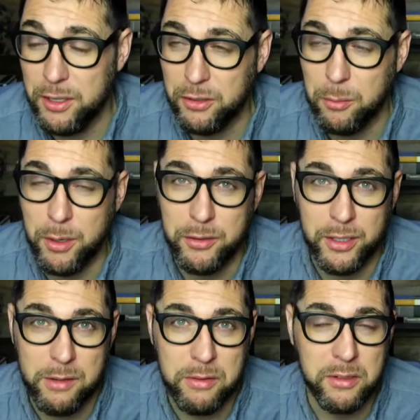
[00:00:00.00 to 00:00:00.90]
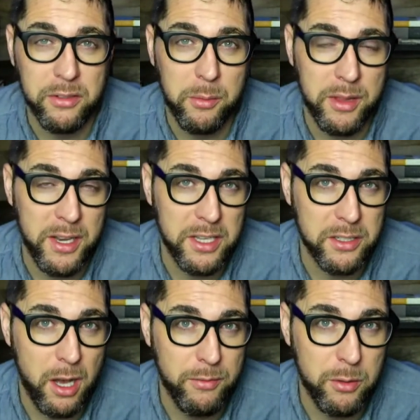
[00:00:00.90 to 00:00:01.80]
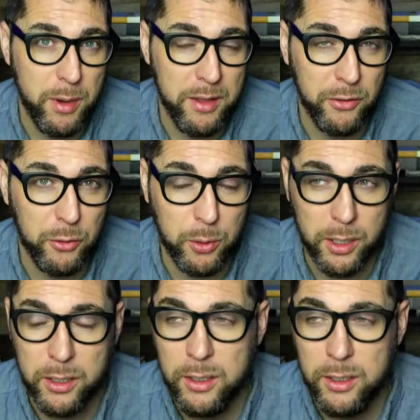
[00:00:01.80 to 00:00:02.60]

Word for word: compared to even some of the nice coffee you buy in the store.